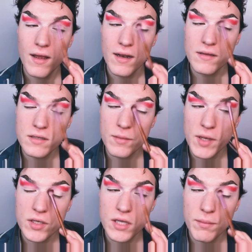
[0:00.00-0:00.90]
And it's gonna
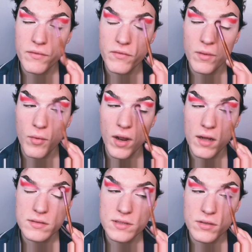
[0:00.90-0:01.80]
be on top of your
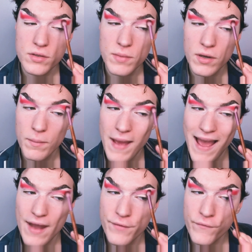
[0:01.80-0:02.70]
brow, so you better
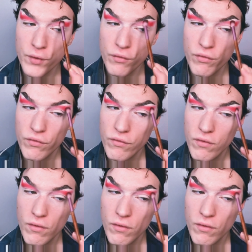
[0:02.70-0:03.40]
pat first.